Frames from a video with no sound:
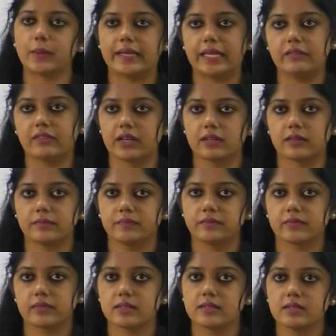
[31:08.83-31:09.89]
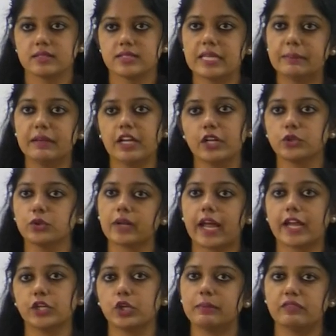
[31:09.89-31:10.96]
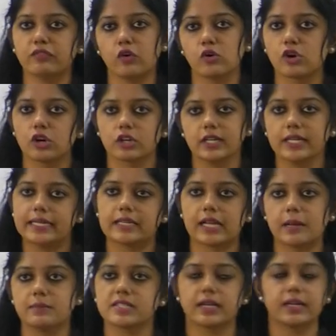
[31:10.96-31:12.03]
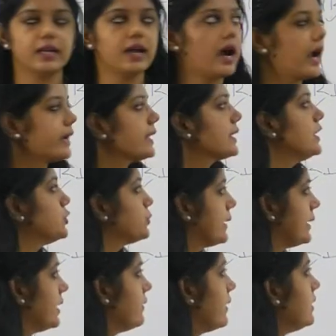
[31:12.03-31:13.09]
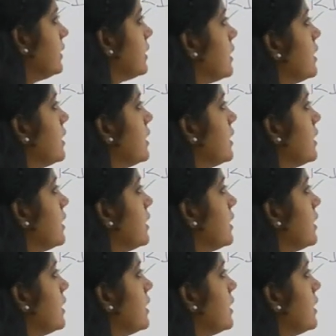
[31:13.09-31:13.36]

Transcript: 21. Similar to right to be forgotten, it comes under Article 21.